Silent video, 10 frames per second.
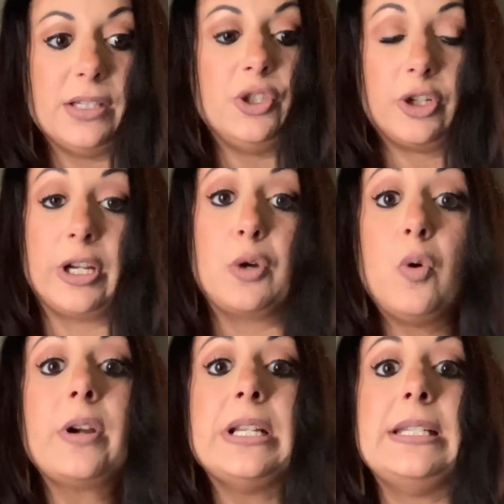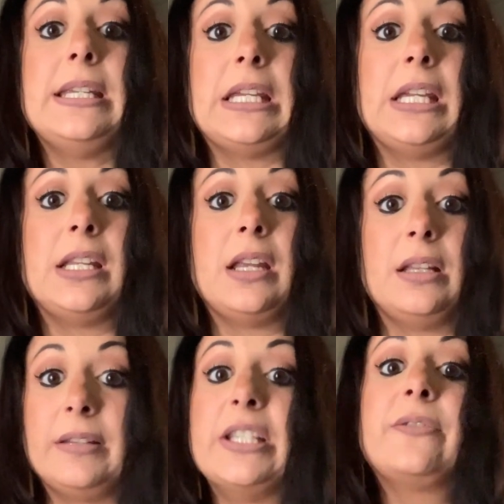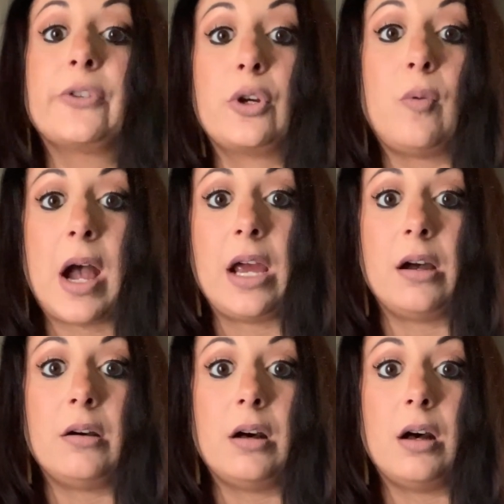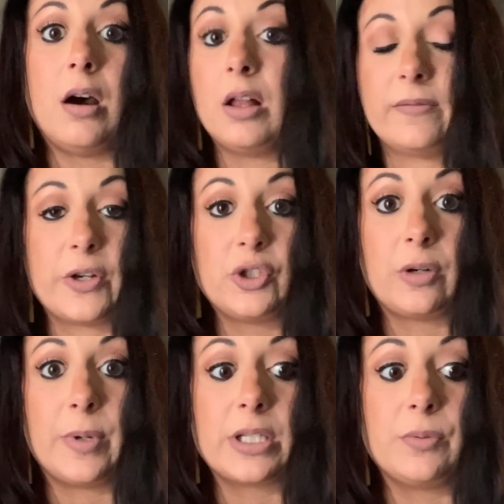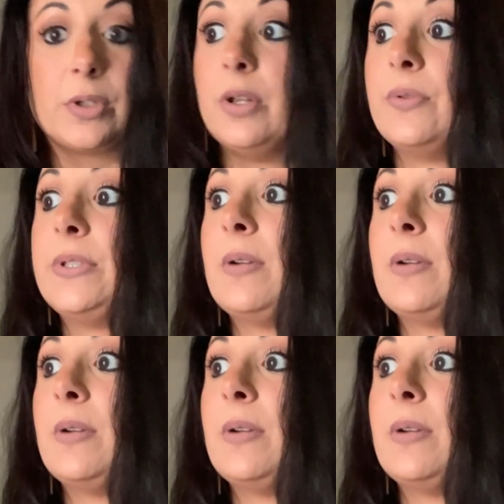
During quarantine, at least for a while, all of our Starbucks were closed.